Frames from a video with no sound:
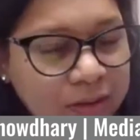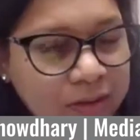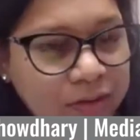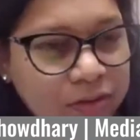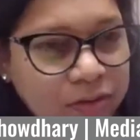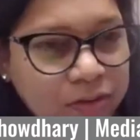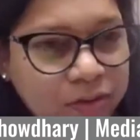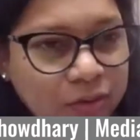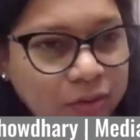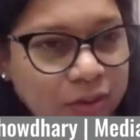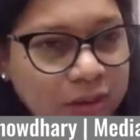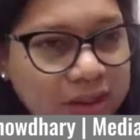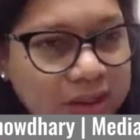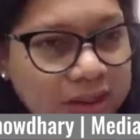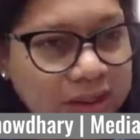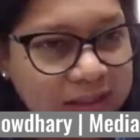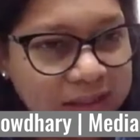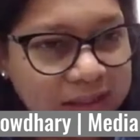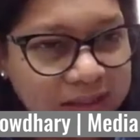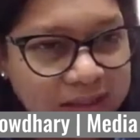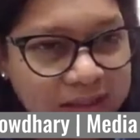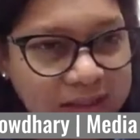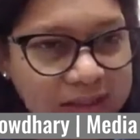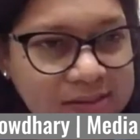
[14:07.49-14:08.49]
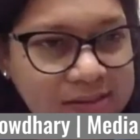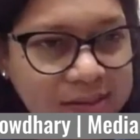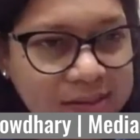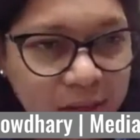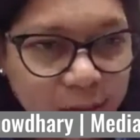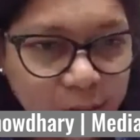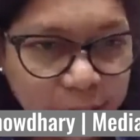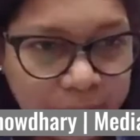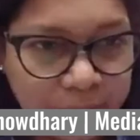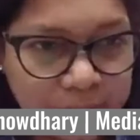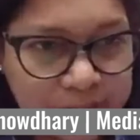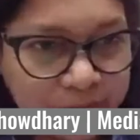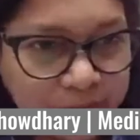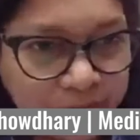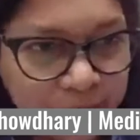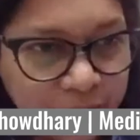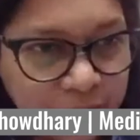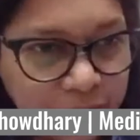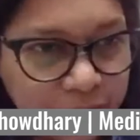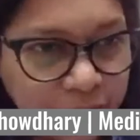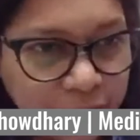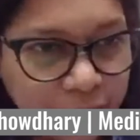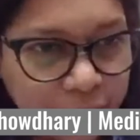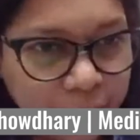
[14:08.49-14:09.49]
So clients request
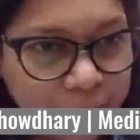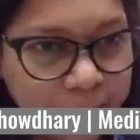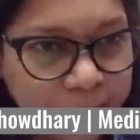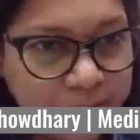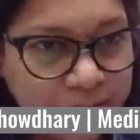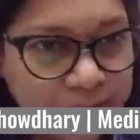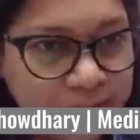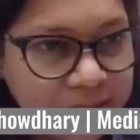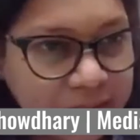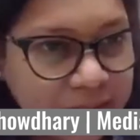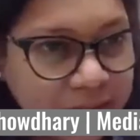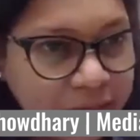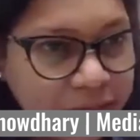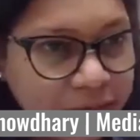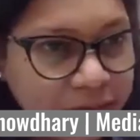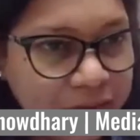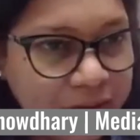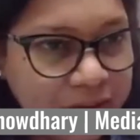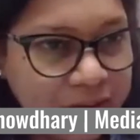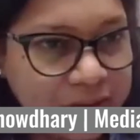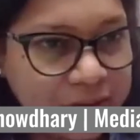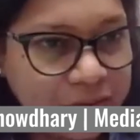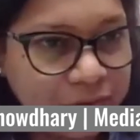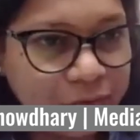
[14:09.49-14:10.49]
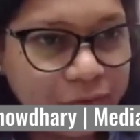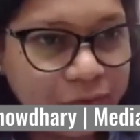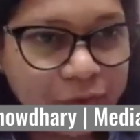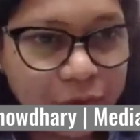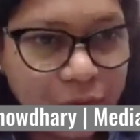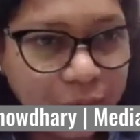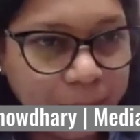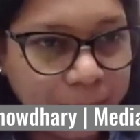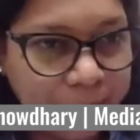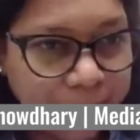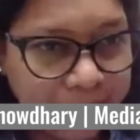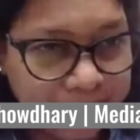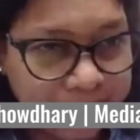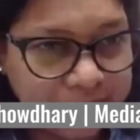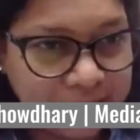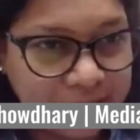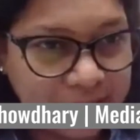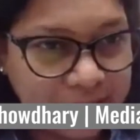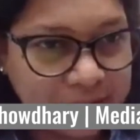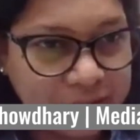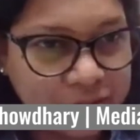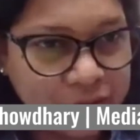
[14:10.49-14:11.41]
for global coverage from India.